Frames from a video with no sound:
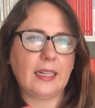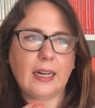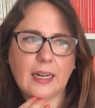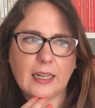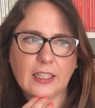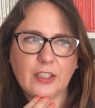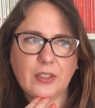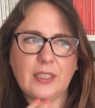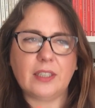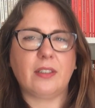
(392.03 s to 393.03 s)
You
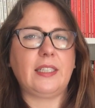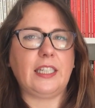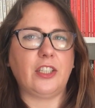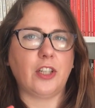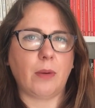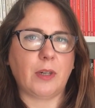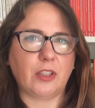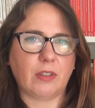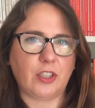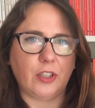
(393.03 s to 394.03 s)
still see so
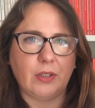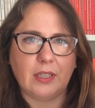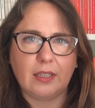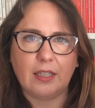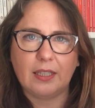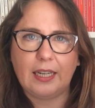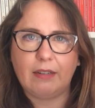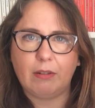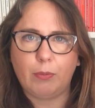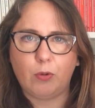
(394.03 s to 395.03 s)
much gratuitousness
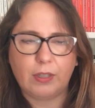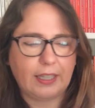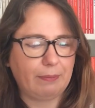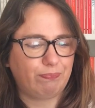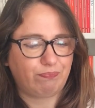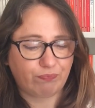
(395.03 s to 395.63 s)
in reporting.